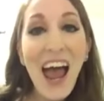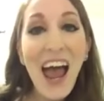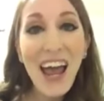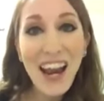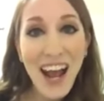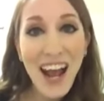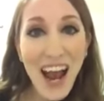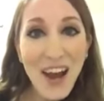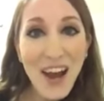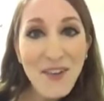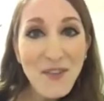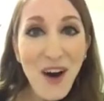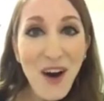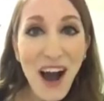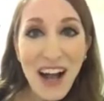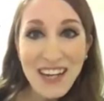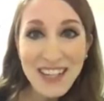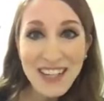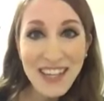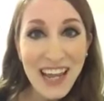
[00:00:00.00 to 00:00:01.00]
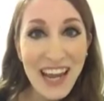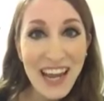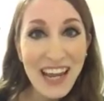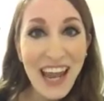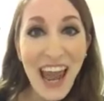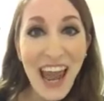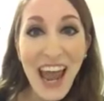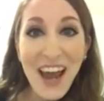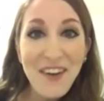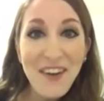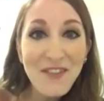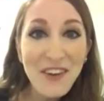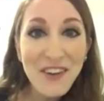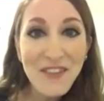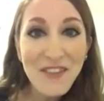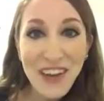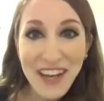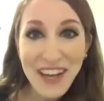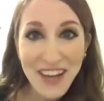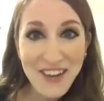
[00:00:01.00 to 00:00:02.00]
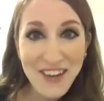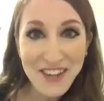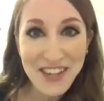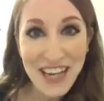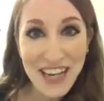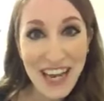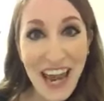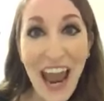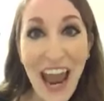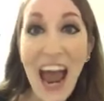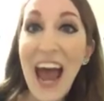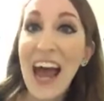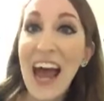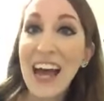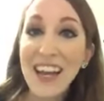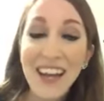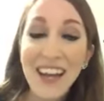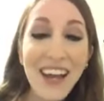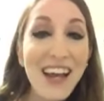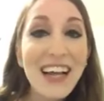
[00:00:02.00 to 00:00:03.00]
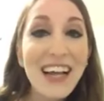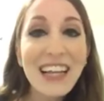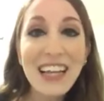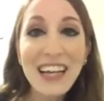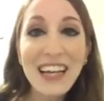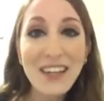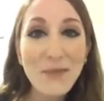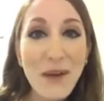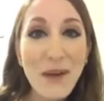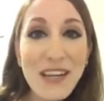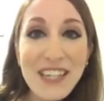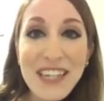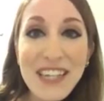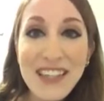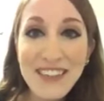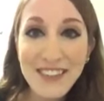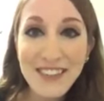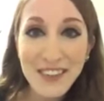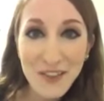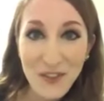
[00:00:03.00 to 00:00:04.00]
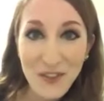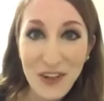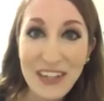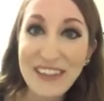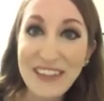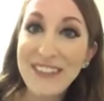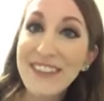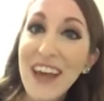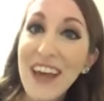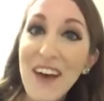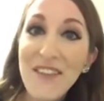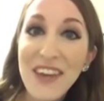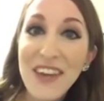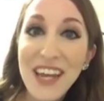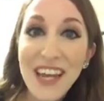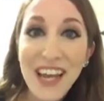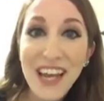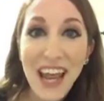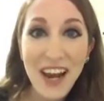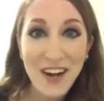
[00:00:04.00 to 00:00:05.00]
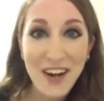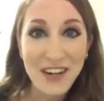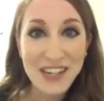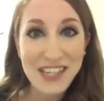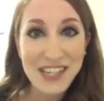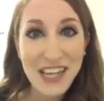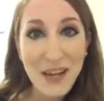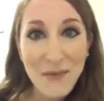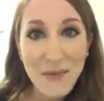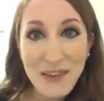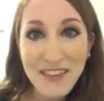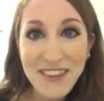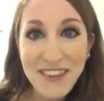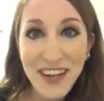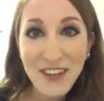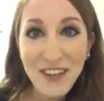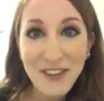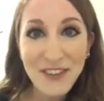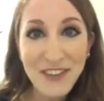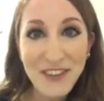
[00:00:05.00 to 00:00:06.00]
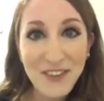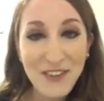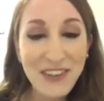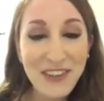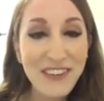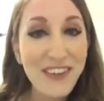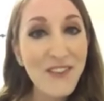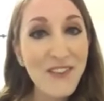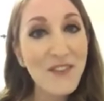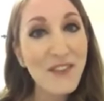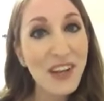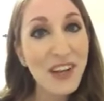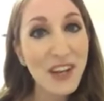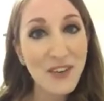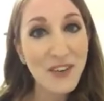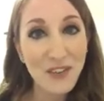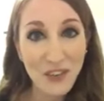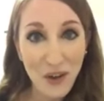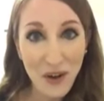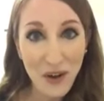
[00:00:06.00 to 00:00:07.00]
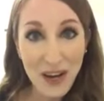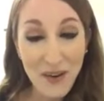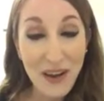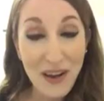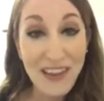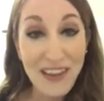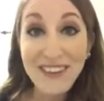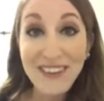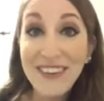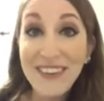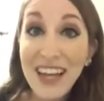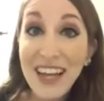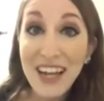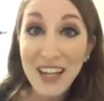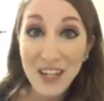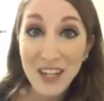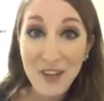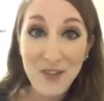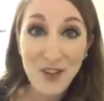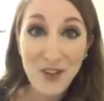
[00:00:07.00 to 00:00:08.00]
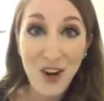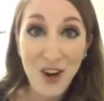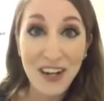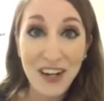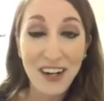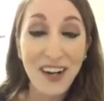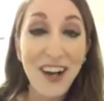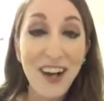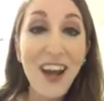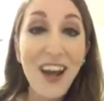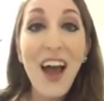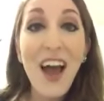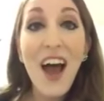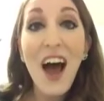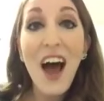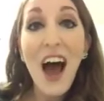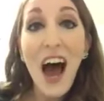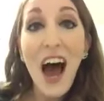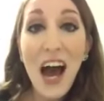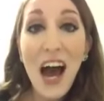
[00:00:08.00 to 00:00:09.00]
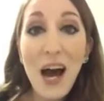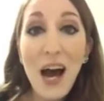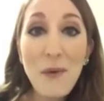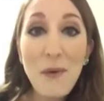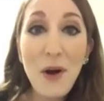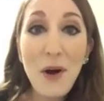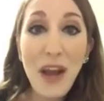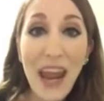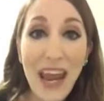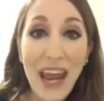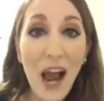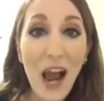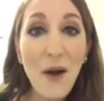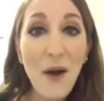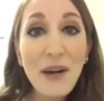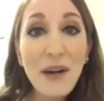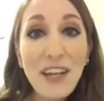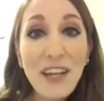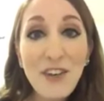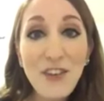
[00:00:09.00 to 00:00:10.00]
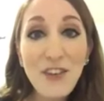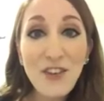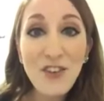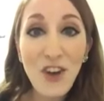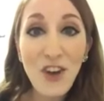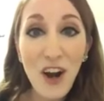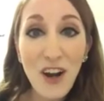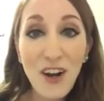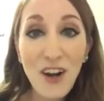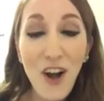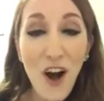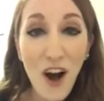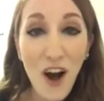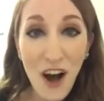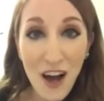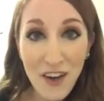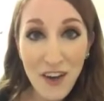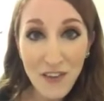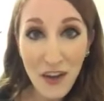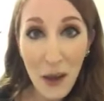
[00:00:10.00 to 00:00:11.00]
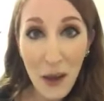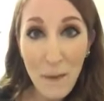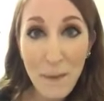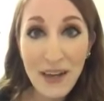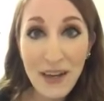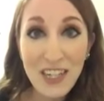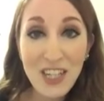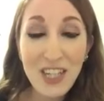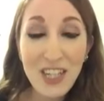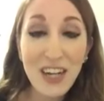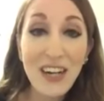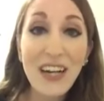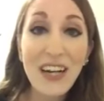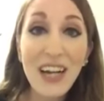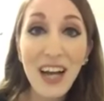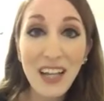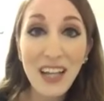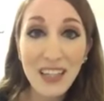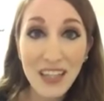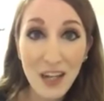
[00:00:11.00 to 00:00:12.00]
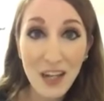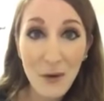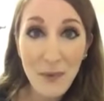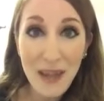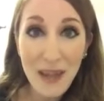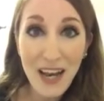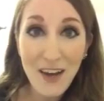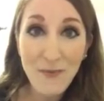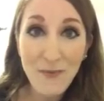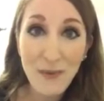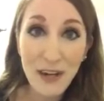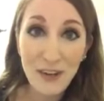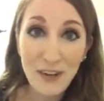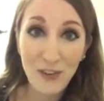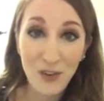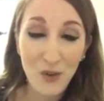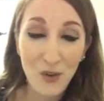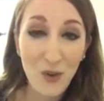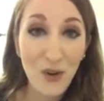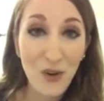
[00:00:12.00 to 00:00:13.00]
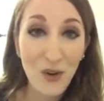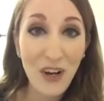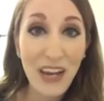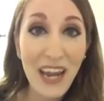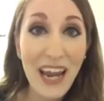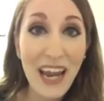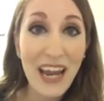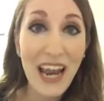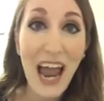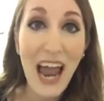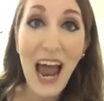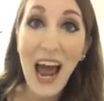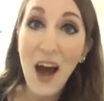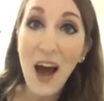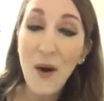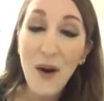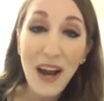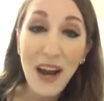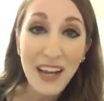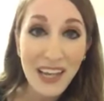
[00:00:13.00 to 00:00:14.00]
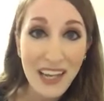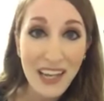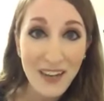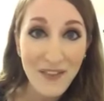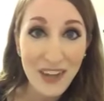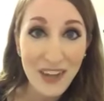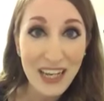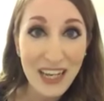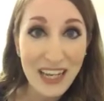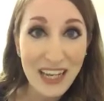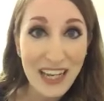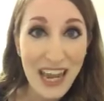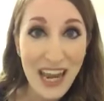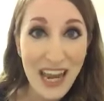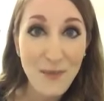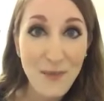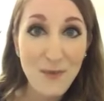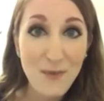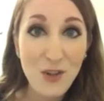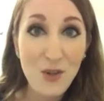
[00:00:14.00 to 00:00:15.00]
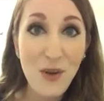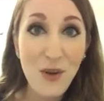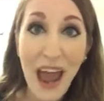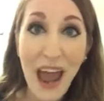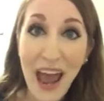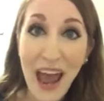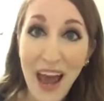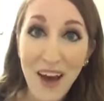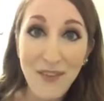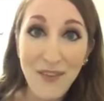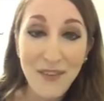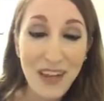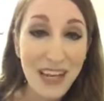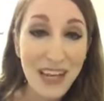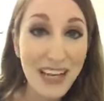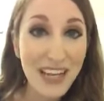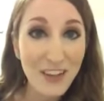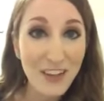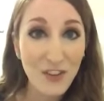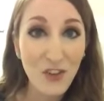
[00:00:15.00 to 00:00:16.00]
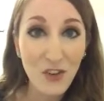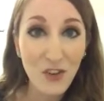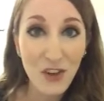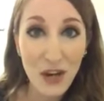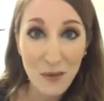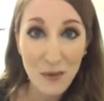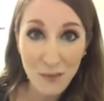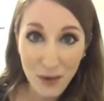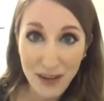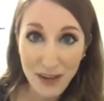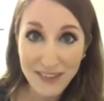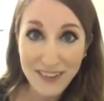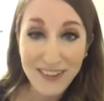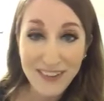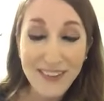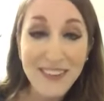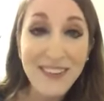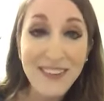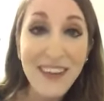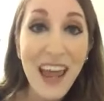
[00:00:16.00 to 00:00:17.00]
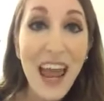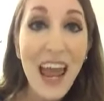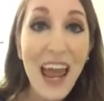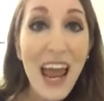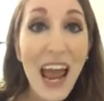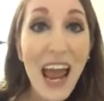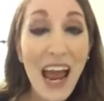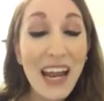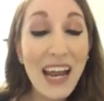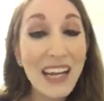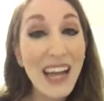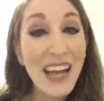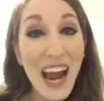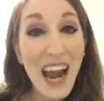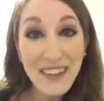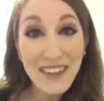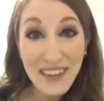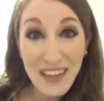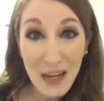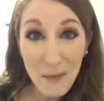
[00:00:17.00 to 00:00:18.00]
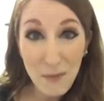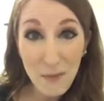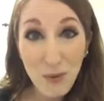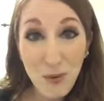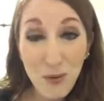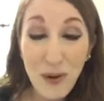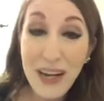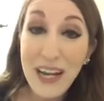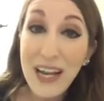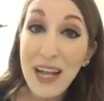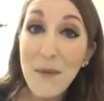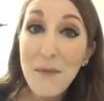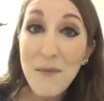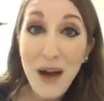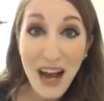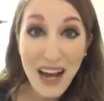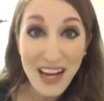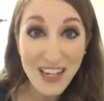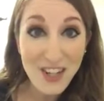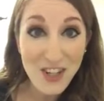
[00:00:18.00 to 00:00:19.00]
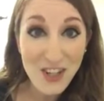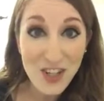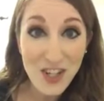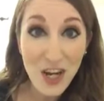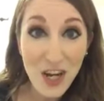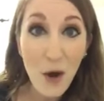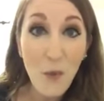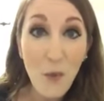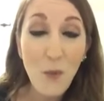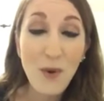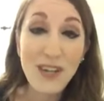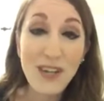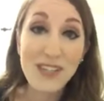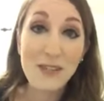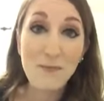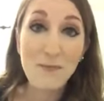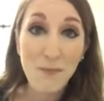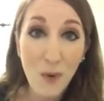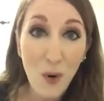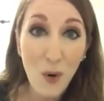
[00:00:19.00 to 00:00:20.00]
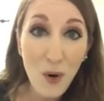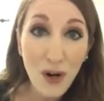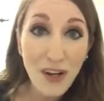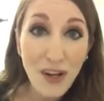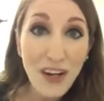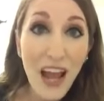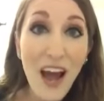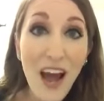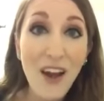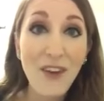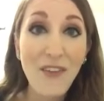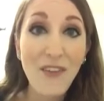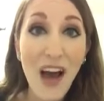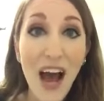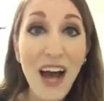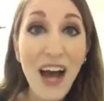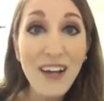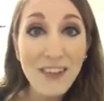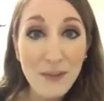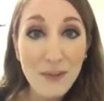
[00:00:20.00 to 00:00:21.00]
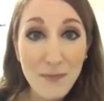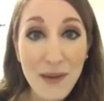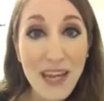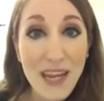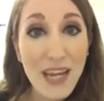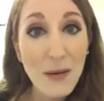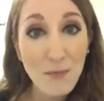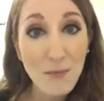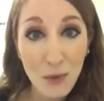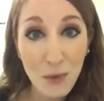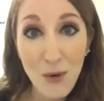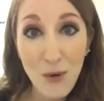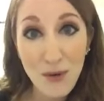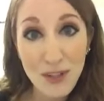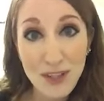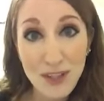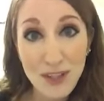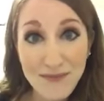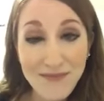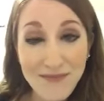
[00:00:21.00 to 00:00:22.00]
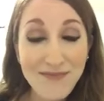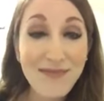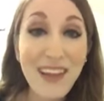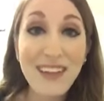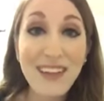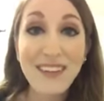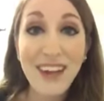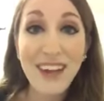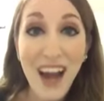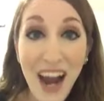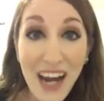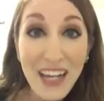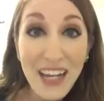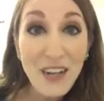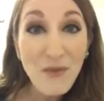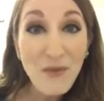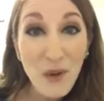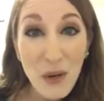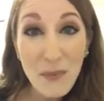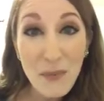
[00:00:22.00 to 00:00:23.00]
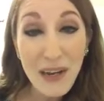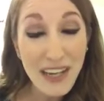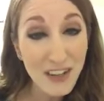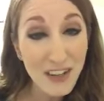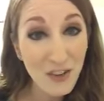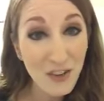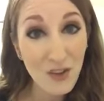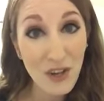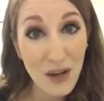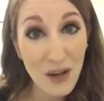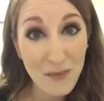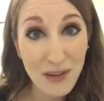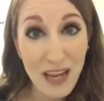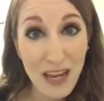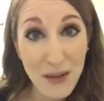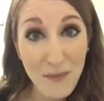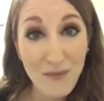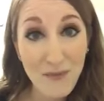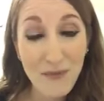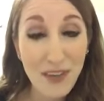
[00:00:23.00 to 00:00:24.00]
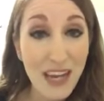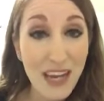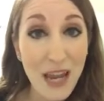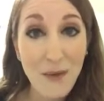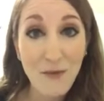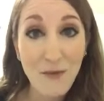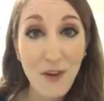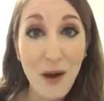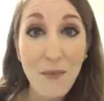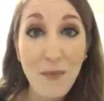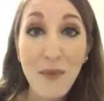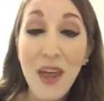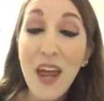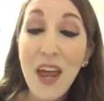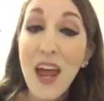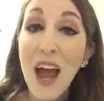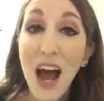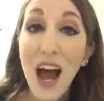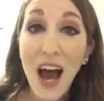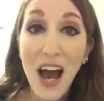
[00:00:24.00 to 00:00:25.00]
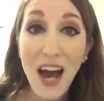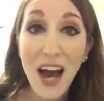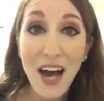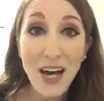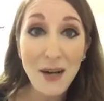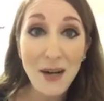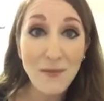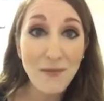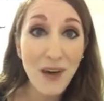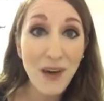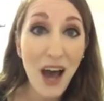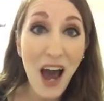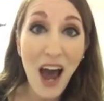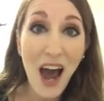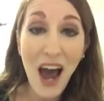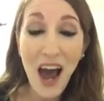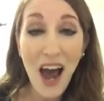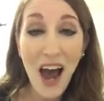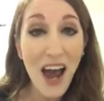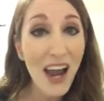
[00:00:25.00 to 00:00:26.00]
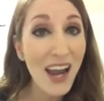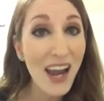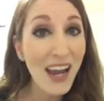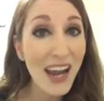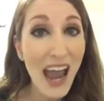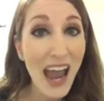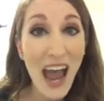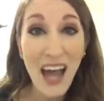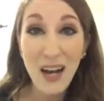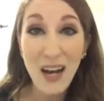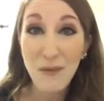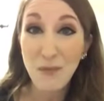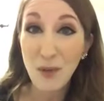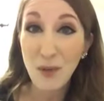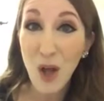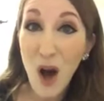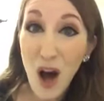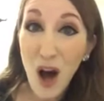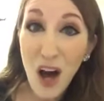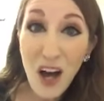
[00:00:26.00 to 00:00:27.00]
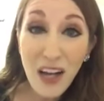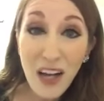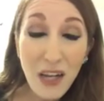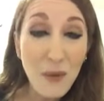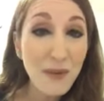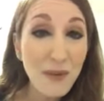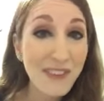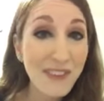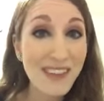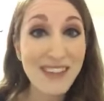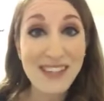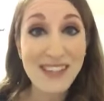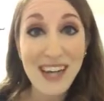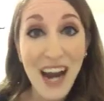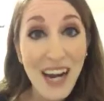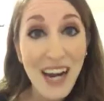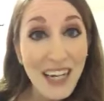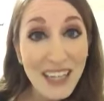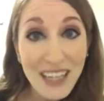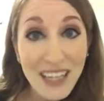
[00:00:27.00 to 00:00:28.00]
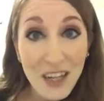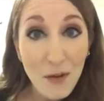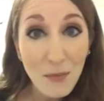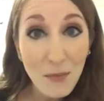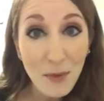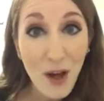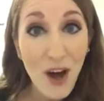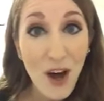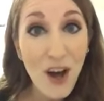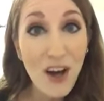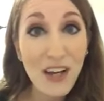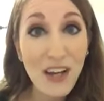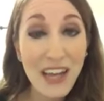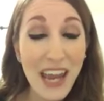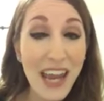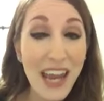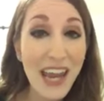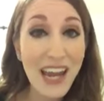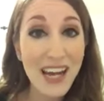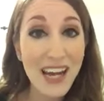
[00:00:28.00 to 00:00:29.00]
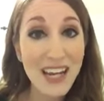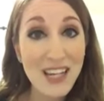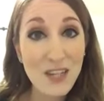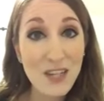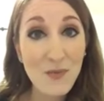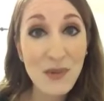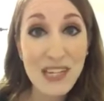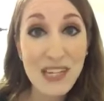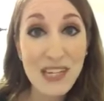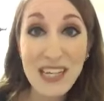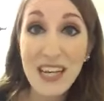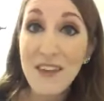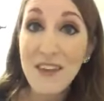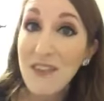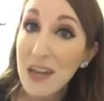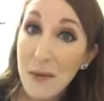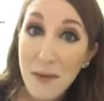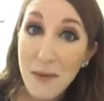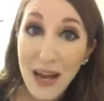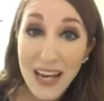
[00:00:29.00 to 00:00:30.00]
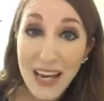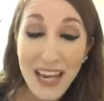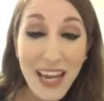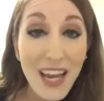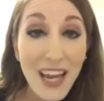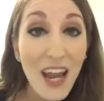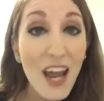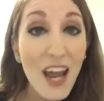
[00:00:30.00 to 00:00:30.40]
I watched like every video she had, like especially the Silver and Seven, and our team has done your Silver and Seven videos. So, anyway, this is like a huge honor. Um, okay, I wanted to start off by sharing a little bit of my story and how I even came to have an Instagram presence. And guys, it pretty much was born out of us being broke. That's kind of where my Instagram came came from. Um, I had a blog. It was this tiny little blog, and we didn't have any money.